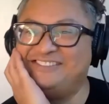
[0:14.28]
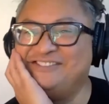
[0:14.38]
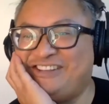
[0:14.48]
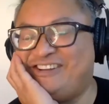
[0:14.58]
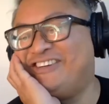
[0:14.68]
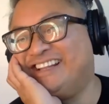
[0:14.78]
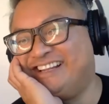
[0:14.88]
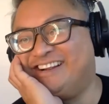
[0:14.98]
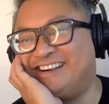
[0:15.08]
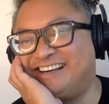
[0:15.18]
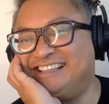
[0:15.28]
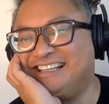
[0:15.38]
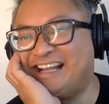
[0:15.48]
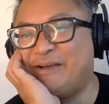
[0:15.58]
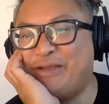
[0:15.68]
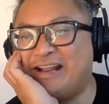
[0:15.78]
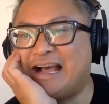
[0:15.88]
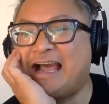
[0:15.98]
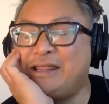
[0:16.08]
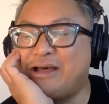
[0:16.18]
are. You really are. I mean,
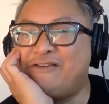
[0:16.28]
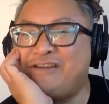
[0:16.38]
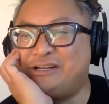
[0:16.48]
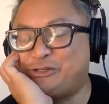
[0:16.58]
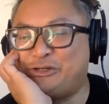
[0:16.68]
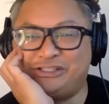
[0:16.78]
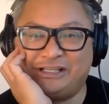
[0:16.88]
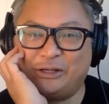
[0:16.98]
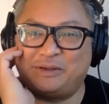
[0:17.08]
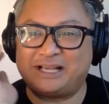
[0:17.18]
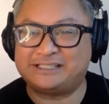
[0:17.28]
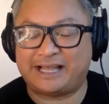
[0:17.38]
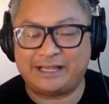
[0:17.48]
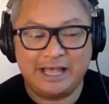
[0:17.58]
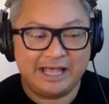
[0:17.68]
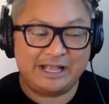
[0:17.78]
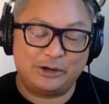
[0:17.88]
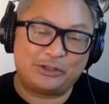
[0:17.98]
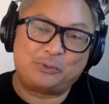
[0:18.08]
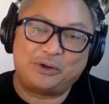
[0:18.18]
I love introducing you because, like,
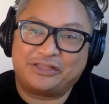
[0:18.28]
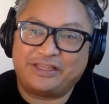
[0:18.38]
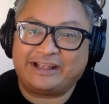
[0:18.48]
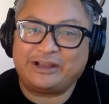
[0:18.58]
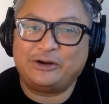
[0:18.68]
you're the real thing.